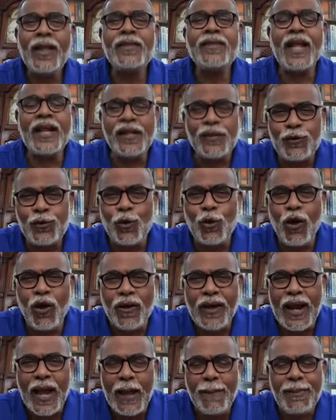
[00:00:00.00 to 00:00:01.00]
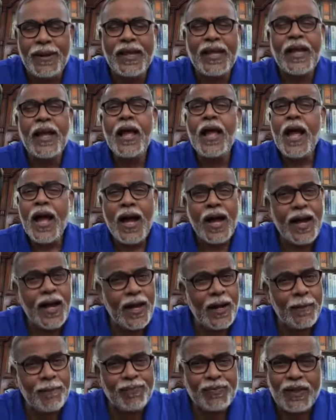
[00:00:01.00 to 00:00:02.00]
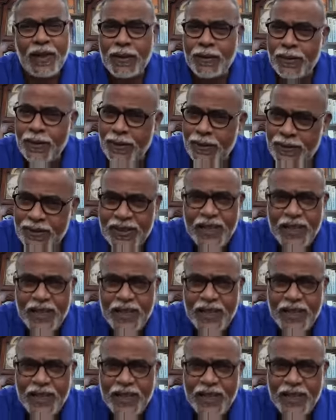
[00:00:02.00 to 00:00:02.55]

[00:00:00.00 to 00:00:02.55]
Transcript: That is no longer happening. Um, uh,